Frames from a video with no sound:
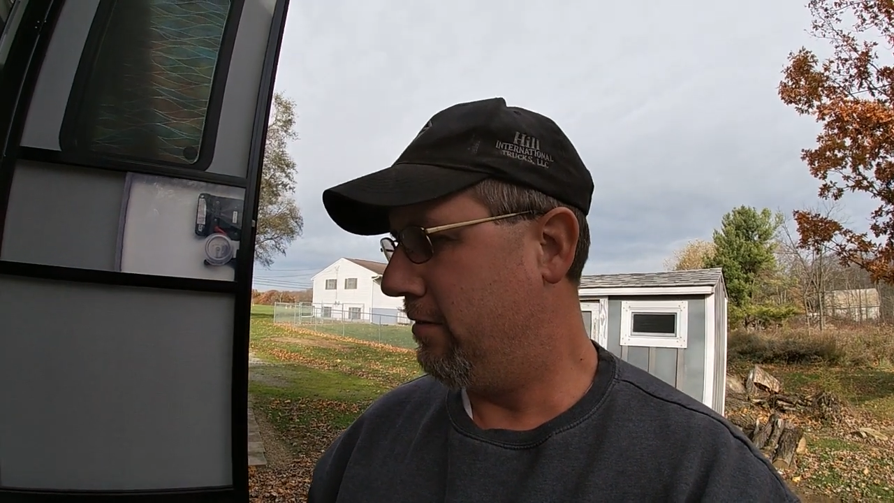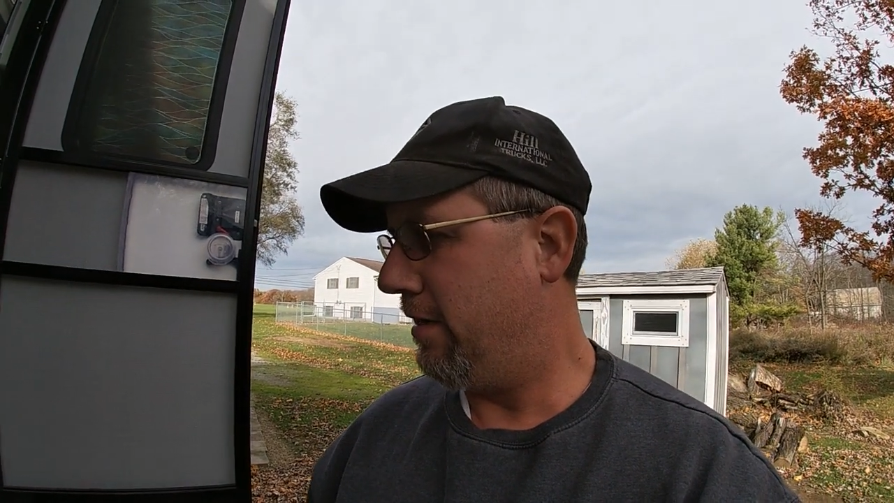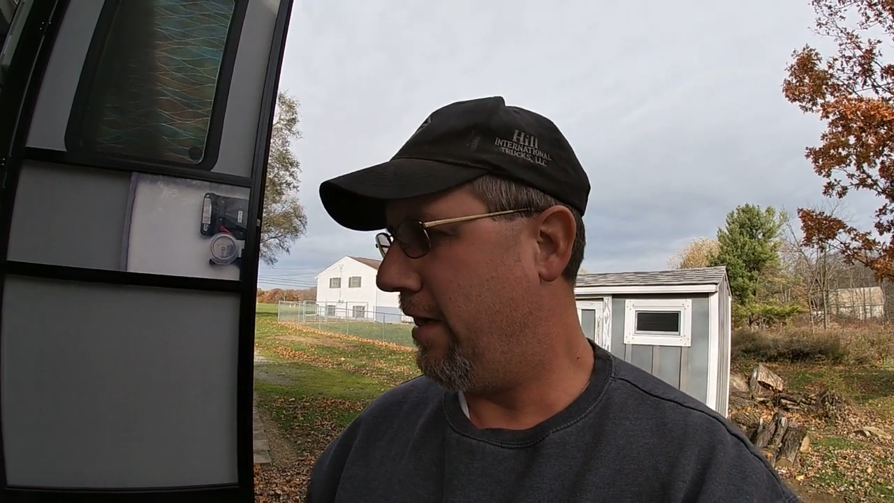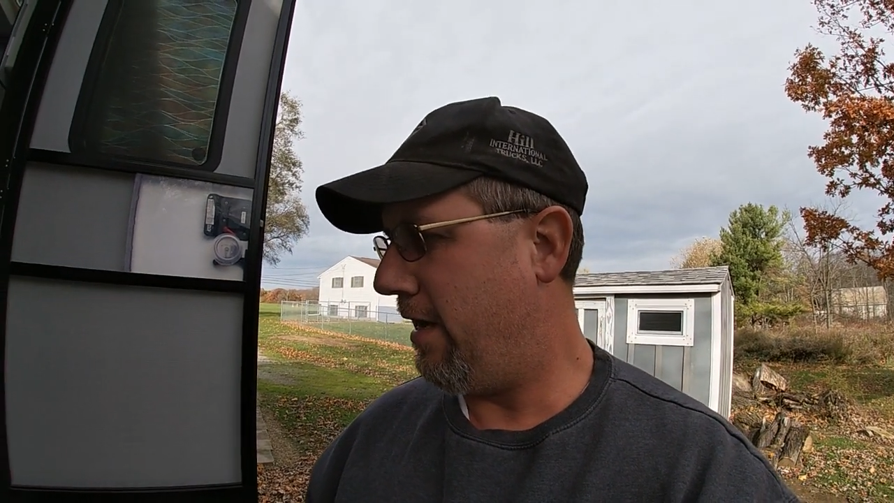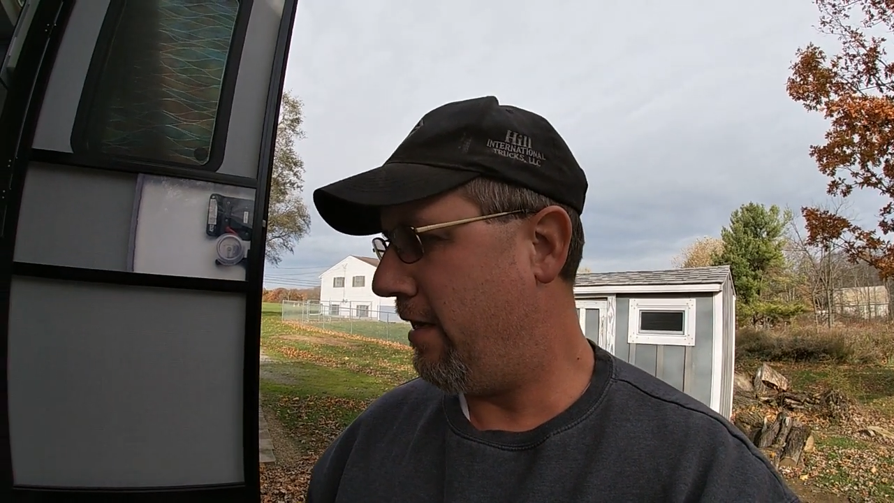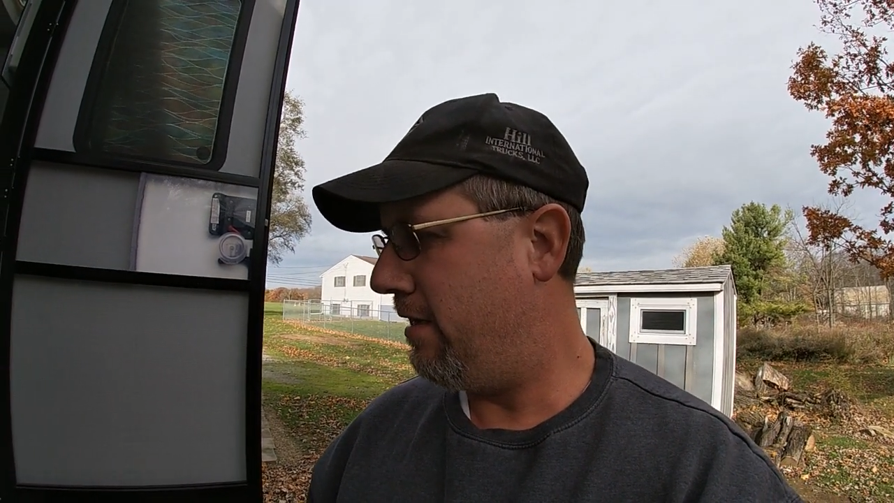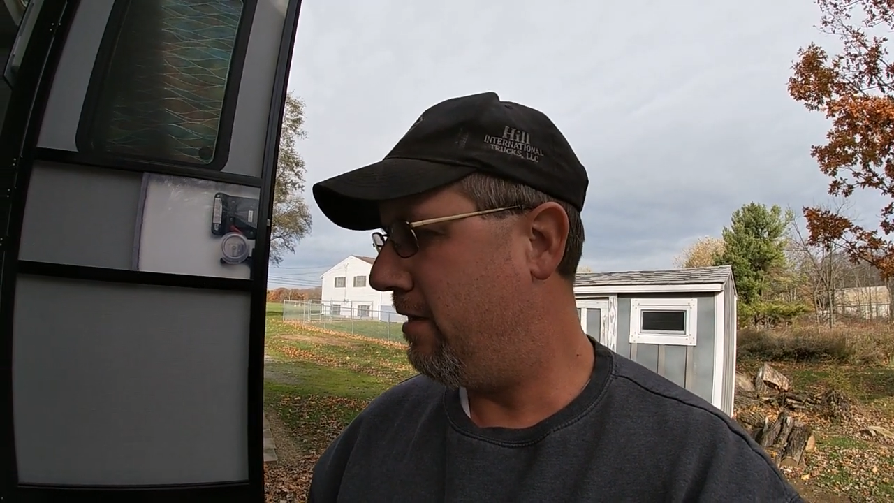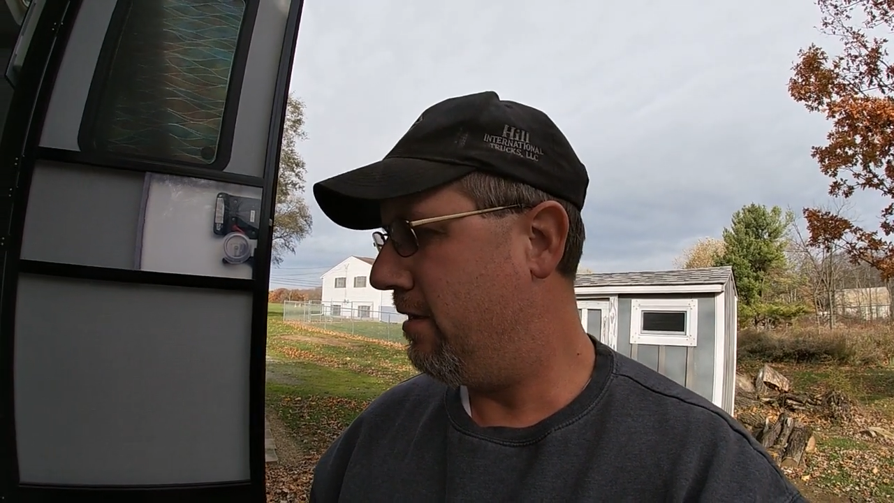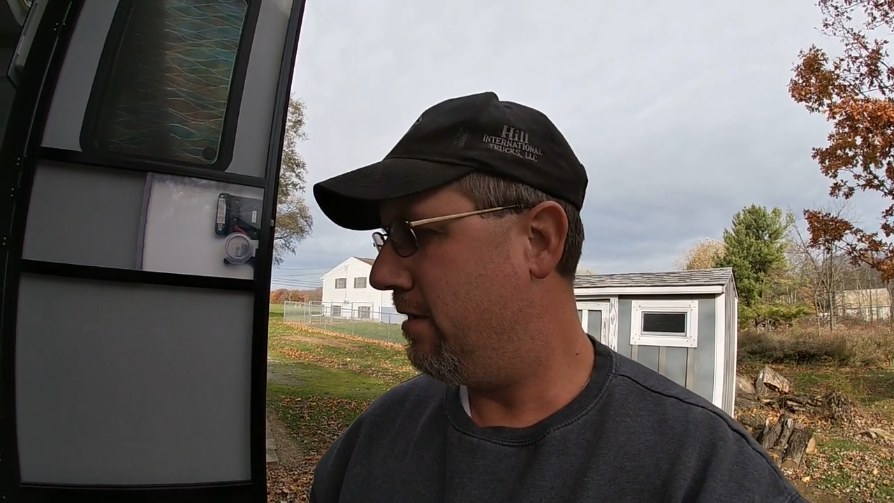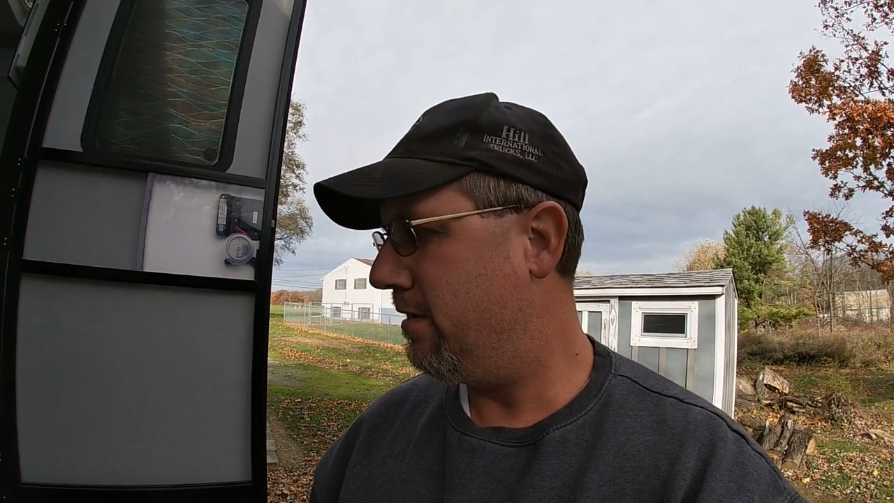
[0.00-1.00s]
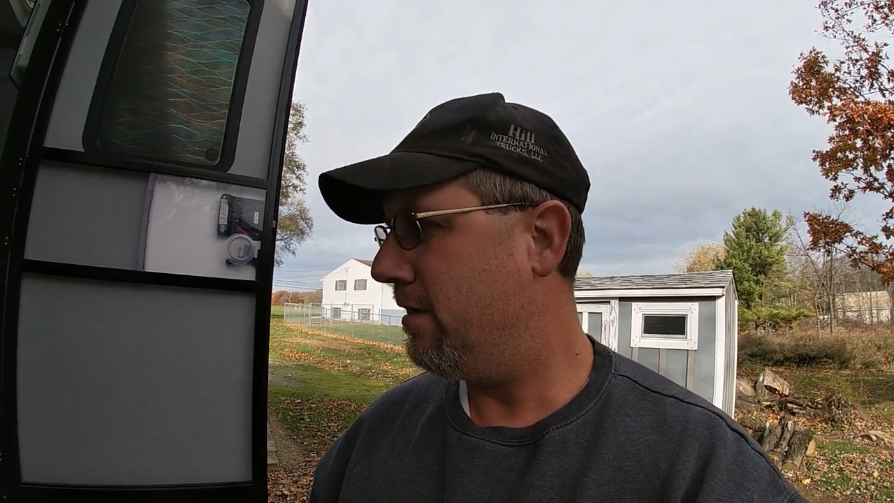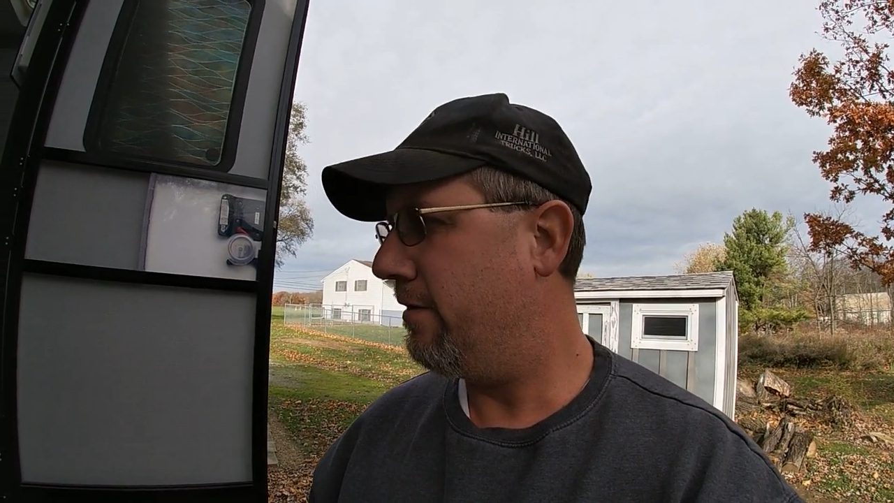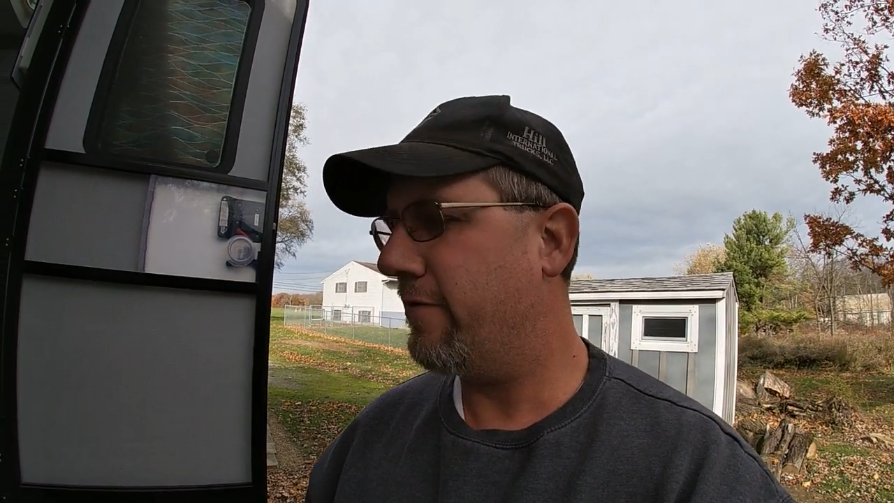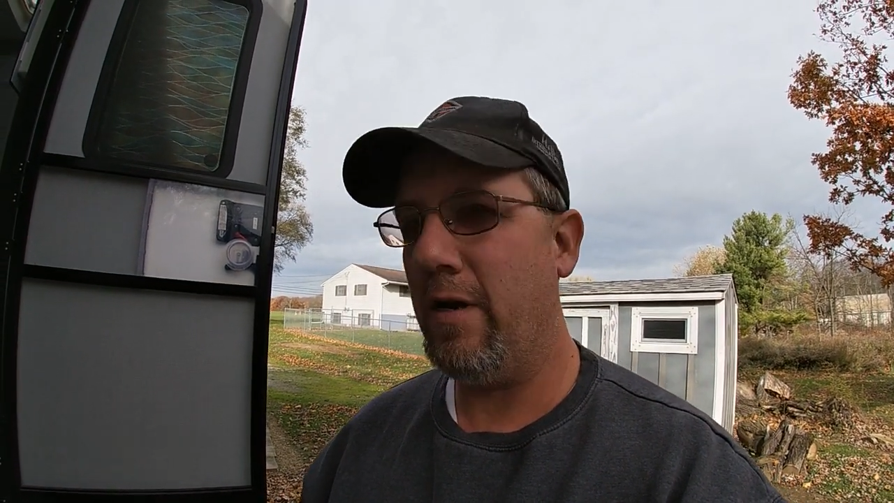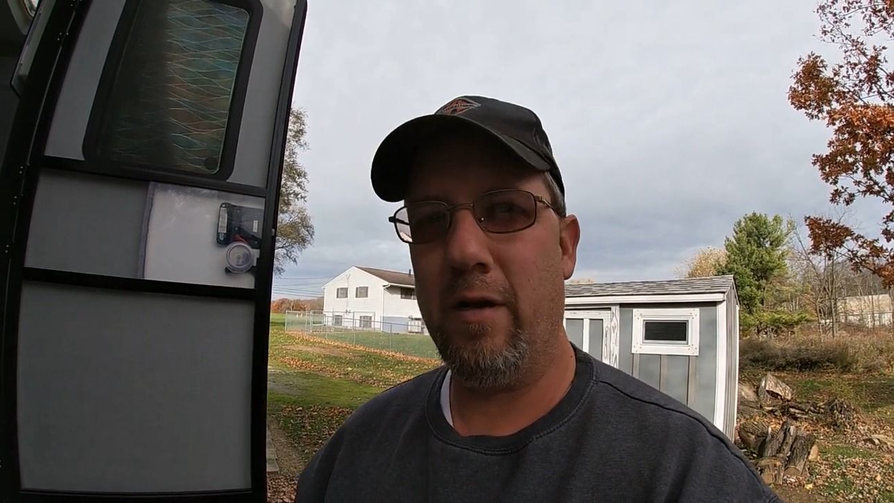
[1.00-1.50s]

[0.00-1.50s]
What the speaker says: today I've